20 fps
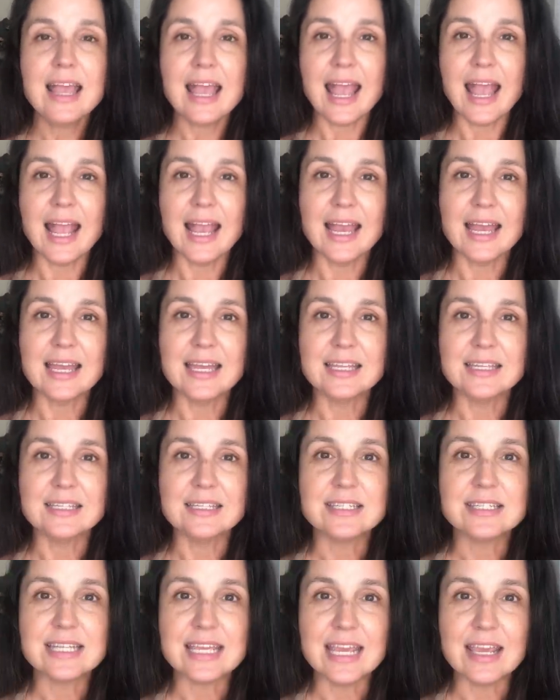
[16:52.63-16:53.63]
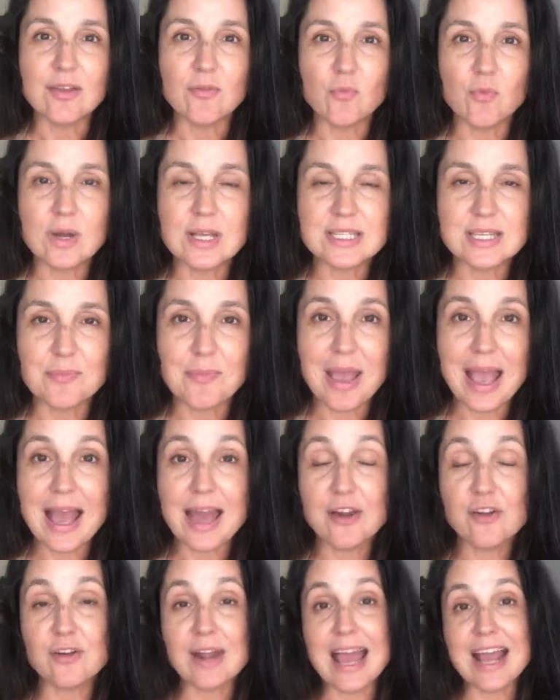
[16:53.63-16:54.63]
And it was a
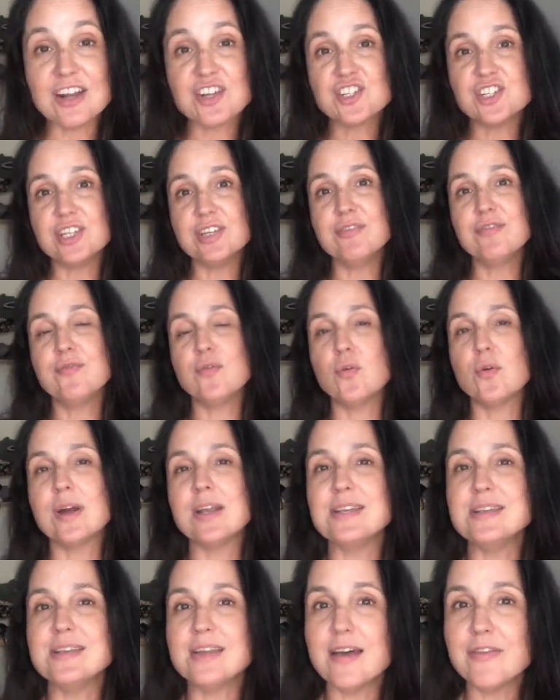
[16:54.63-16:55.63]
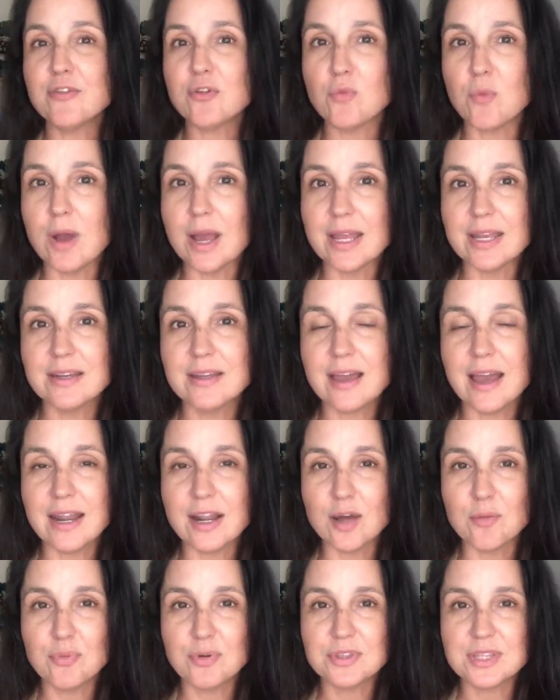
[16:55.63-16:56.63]
pattern actually for another one, and
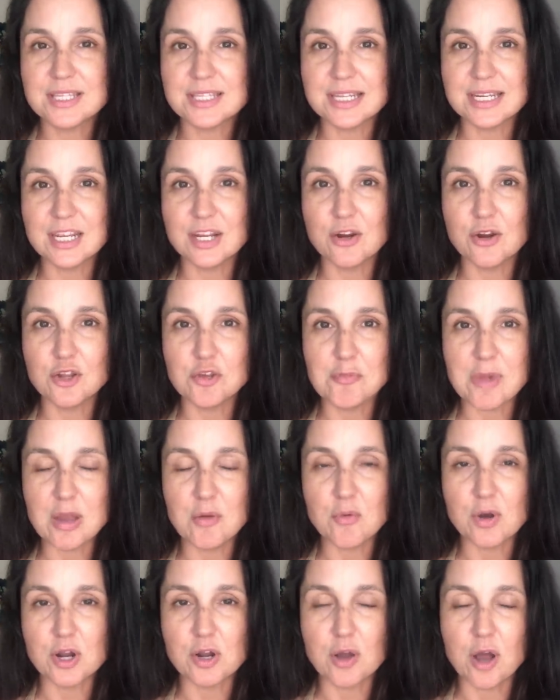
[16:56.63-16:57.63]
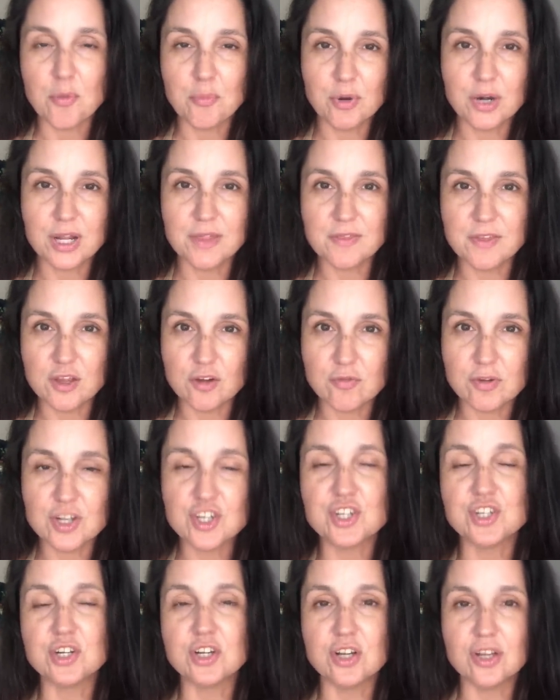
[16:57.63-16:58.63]
I'll put this in here, you might wonder, I'll put in the
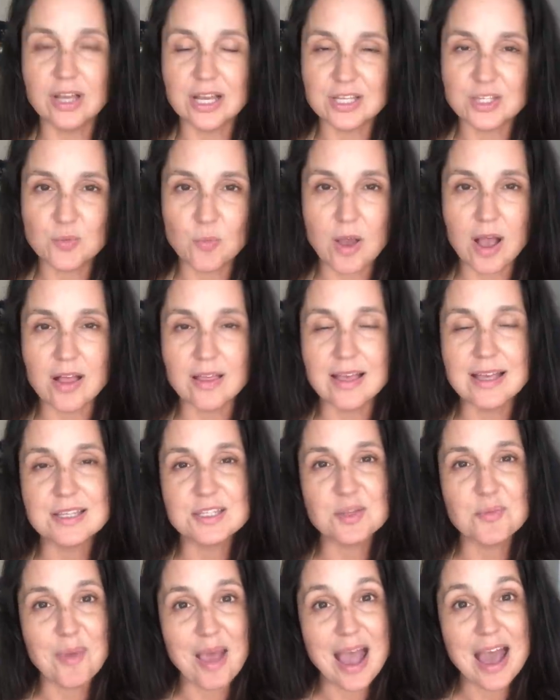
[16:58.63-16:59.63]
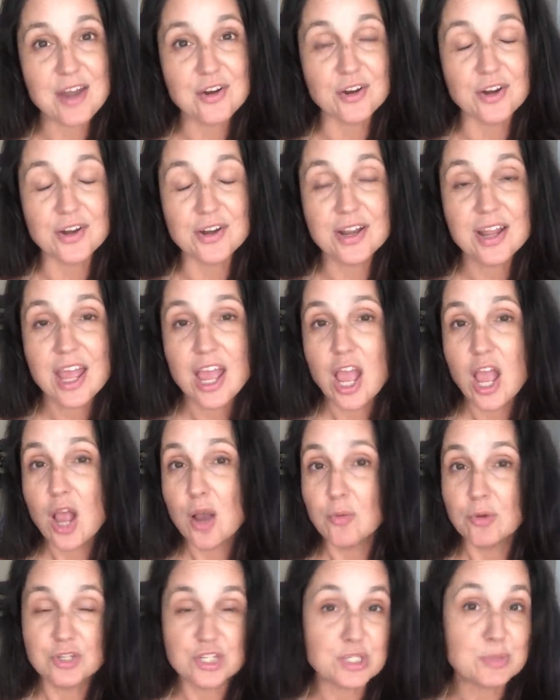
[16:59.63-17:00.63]
original as well as the pattern,
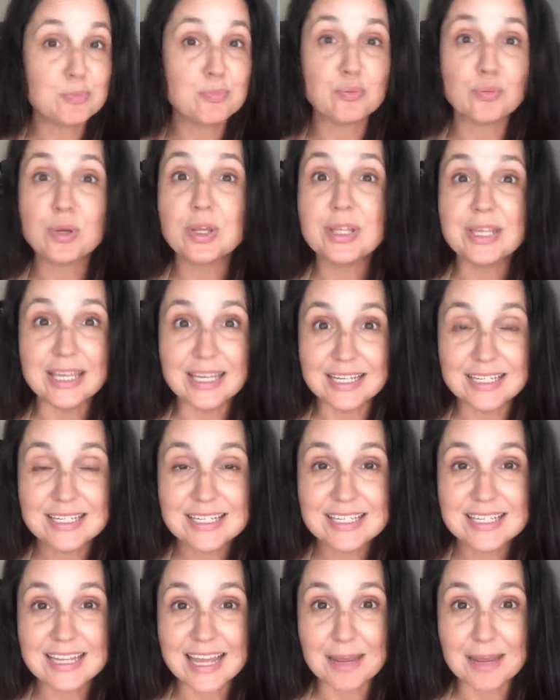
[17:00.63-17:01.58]
which is brilliant.